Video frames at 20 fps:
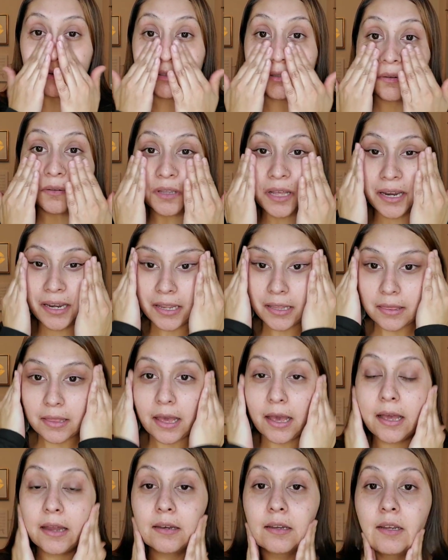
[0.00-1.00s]
So letting
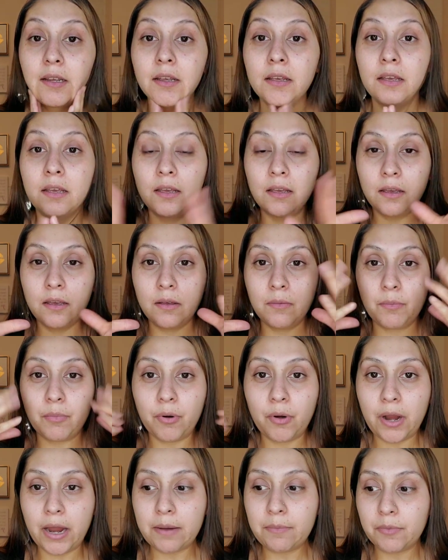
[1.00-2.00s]
that
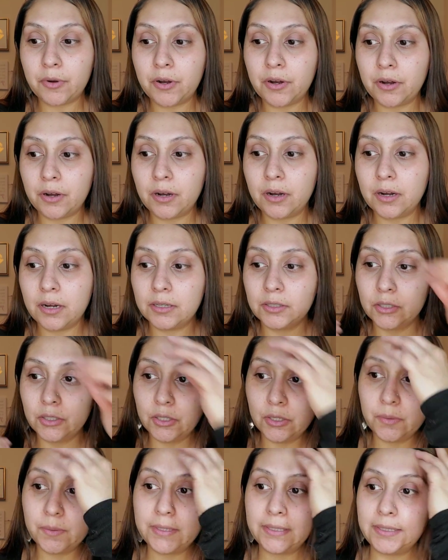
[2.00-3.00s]
primer
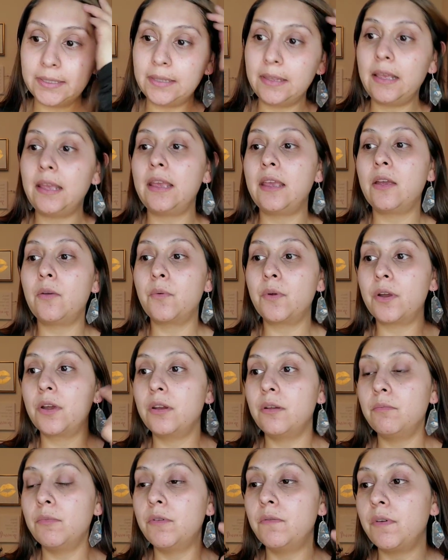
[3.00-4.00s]
do its thing, we're going
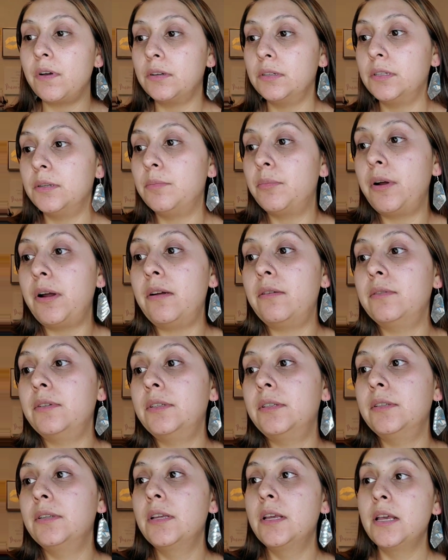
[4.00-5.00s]
to move on to
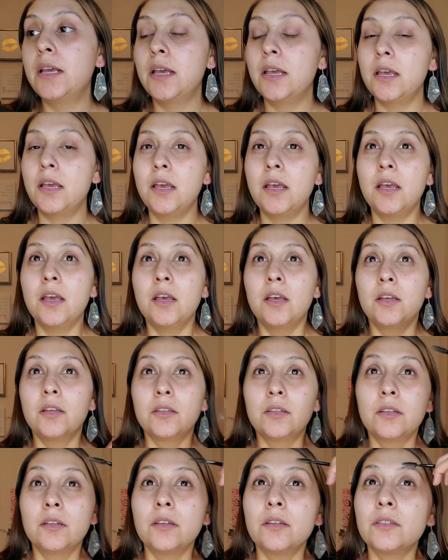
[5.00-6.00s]
brows.
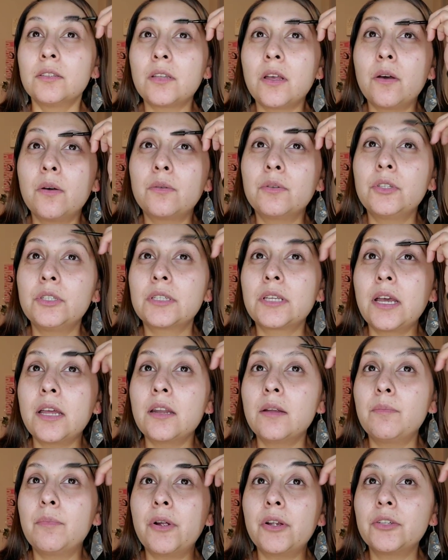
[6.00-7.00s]
So just kind
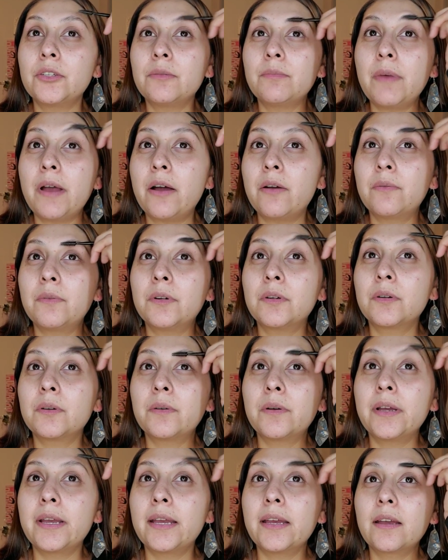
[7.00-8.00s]
of brush them out real
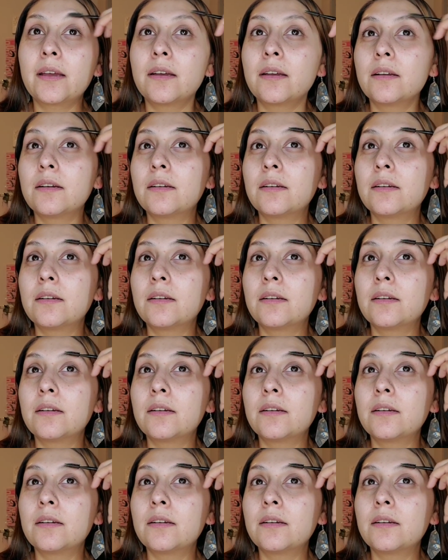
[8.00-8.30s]
quick.